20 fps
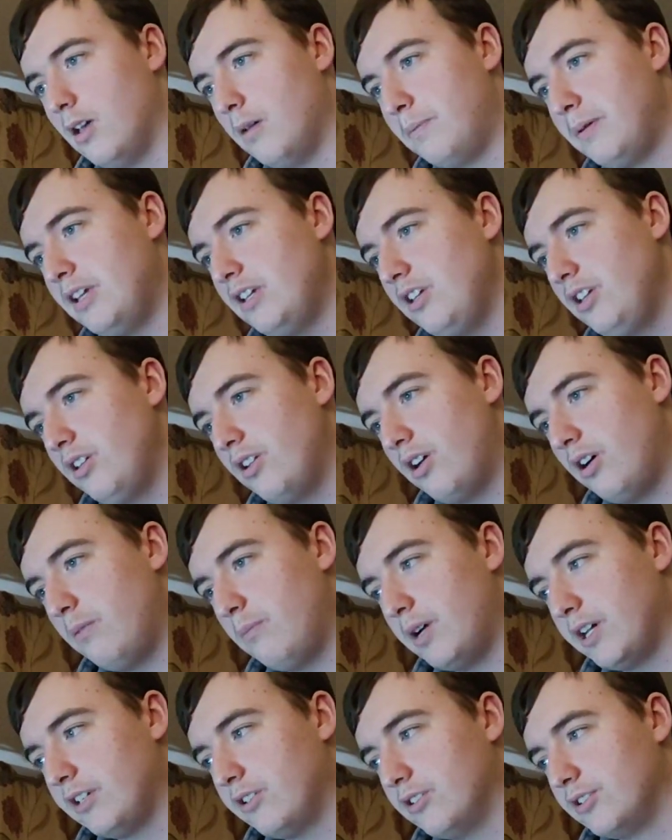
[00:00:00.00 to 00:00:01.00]
Opinion
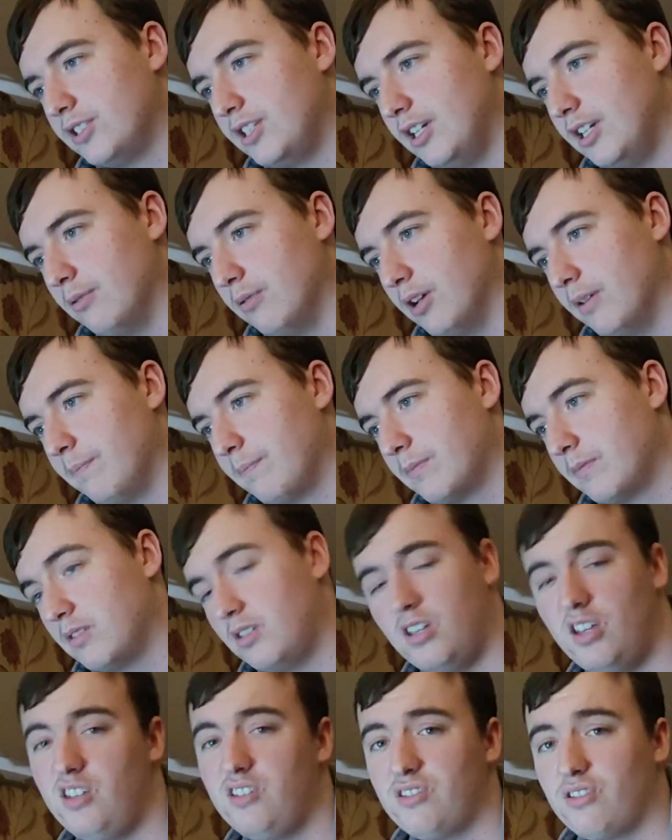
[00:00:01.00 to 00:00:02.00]
on Michael Cera.
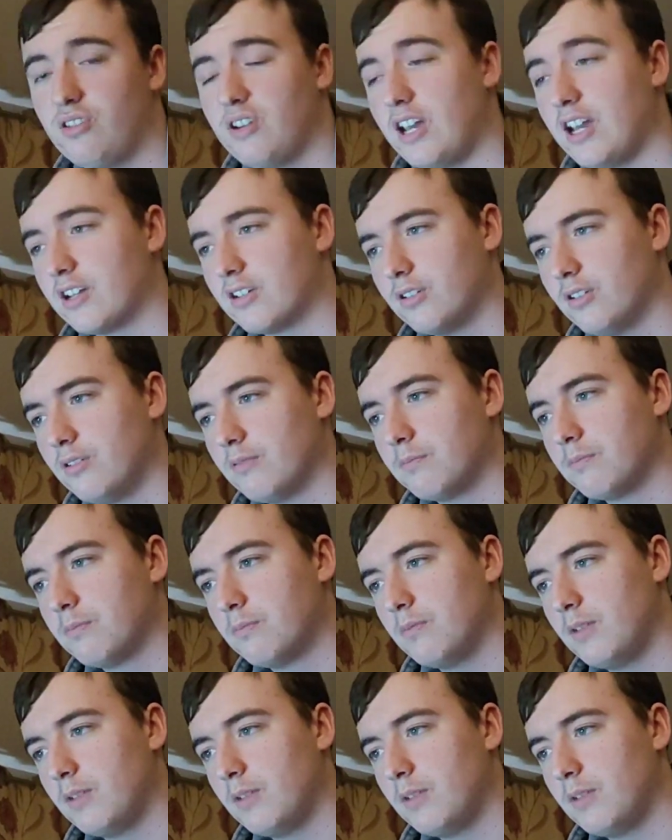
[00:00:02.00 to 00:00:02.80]
He's a good actor.